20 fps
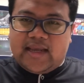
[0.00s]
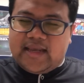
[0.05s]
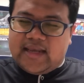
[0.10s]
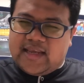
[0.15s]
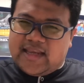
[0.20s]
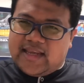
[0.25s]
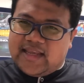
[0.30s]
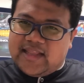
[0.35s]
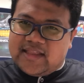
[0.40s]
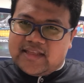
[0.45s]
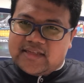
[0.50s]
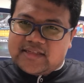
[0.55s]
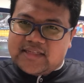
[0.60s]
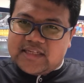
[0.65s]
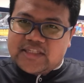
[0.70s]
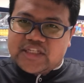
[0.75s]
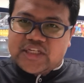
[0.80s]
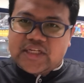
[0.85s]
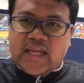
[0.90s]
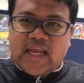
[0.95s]
In the
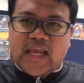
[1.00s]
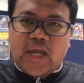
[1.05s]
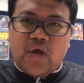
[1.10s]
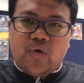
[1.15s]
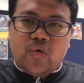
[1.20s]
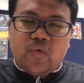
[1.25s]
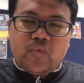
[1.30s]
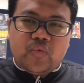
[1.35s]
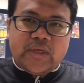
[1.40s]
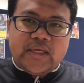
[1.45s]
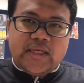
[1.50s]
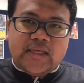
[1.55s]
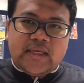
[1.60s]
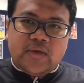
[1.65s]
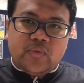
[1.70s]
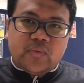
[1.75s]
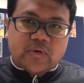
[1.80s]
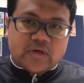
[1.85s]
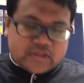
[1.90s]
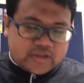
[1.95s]
section A, we
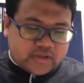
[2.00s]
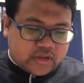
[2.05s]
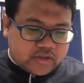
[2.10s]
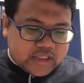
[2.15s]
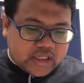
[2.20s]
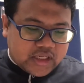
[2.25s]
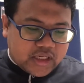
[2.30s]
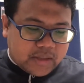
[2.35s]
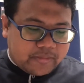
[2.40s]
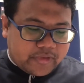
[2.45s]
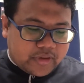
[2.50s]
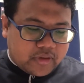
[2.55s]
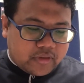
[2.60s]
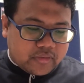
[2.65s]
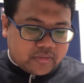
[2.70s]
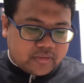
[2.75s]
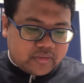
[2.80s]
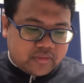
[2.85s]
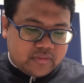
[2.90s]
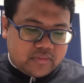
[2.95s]
were talking about
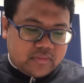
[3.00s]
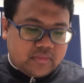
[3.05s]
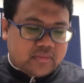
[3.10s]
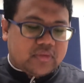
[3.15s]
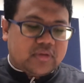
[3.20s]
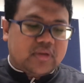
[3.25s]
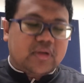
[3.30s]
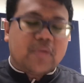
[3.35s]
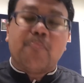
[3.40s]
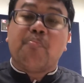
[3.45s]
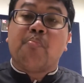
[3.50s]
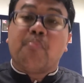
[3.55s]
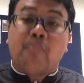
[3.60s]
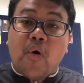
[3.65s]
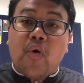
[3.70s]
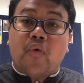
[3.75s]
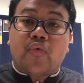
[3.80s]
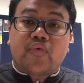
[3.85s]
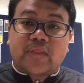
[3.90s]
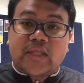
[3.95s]

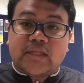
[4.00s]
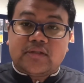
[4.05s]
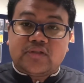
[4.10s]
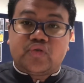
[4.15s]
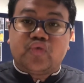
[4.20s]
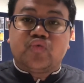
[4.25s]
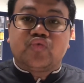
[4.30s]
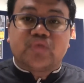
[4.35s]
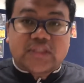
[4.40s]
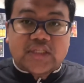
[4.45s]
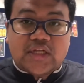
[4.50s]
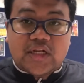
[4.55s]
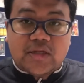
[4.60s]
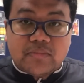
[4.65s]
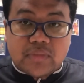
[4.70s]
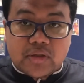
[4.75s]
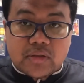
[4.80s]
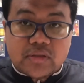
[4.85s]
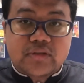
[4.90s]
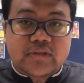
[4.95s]
more than 2
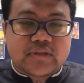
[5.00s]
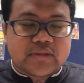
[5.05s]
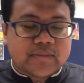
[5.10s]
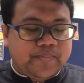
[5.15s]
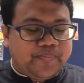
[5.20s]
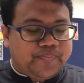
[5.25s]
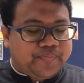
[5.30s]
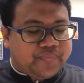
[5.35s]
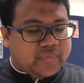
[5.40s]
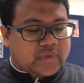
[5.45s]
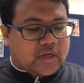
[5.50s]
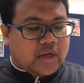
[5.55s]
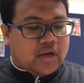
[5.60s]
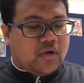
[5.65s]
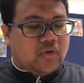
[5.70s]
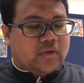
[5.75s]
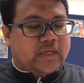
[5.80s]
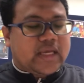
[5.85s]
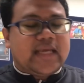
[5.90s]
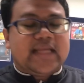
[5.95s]
syllables.
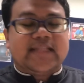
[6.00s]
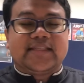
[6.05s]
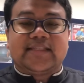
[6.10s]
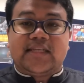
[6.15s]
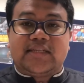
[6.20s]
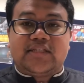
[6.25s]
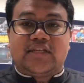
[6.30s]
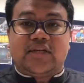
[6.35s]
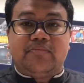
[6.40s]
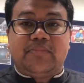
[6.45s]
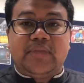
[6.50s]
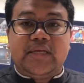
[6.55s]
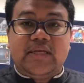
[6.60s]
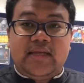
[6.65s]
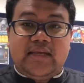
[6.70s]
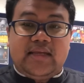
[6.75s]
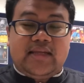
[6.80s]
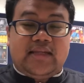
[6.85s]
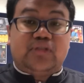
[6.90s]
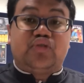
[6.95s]
Okay, in section B,
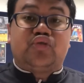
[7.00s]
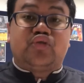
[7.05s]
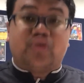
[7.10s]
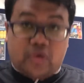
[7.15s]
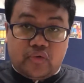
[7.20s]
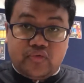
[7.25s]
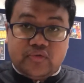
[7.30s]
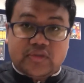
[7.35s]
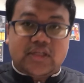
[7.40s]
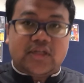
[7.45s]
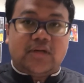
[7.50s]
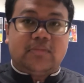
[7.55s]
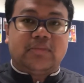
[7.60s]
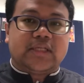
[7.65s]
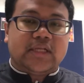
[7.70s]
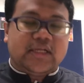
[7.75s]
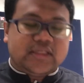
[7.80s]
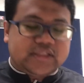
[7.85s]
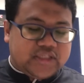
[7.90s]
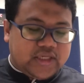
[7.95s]
2 syllables,
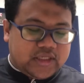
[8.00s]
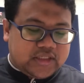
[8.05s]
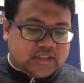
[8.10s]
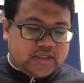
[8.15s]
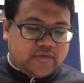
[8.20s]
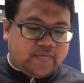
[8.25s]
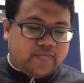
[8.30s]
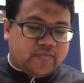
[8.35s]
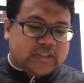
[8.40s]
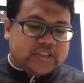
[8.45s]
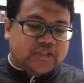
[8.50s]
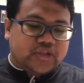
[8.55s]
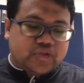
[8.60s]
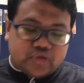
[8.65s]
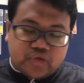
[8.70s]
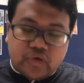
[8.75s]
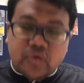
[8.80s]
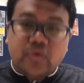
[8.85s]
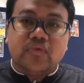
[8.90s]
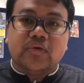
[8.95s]
adjective with
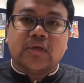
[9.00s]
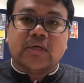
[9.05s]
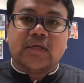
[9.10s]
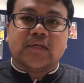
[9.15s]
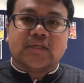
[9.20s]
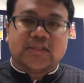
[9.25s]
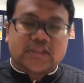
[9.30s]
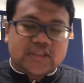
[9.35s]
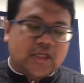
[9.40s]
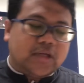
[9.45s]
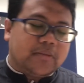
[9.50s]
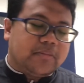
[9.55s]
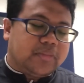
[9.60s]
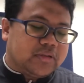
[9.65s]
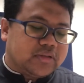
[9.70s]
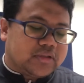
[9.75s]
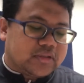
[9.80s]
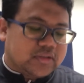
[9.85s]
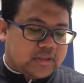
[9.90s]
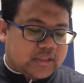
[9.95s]
2 syllables.
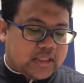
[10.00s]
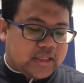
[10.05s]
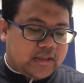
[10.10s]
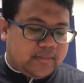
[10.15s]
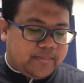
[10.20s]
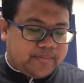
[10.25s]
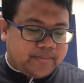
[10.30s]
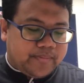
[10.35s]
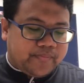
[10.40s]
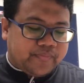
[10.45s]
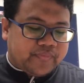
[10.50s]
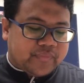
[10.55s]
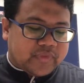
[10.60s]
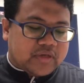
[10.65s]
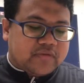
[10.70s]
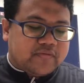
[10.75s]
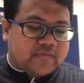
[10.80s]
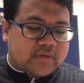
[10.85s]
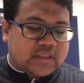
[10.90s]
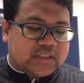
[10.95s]
Okay,
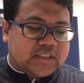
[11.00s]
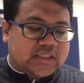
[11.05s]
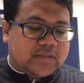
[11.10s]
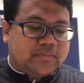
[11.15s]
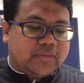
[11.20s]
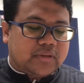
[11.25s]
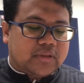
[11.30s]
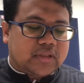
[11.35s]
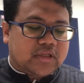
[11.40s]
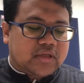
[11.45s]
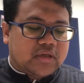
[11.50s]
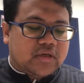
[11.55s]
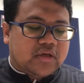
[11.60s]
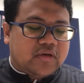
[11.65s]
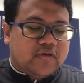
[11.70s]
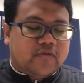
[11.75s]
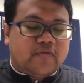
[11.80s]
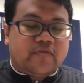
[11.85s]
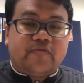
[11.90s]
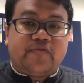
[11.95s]
for example,
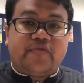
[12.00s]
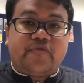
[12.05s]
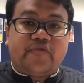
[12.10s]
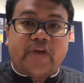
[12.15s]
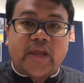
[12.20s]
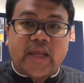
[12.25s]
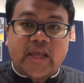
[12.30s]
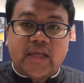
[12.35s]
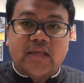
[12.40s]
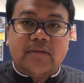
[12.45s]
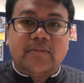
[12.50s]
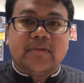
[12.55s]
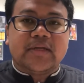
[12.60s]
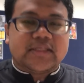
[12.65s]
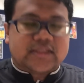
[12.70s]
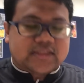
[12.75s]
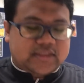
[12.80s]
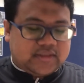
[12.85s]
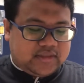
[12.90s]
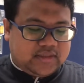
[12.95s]

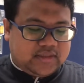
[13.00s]
famous.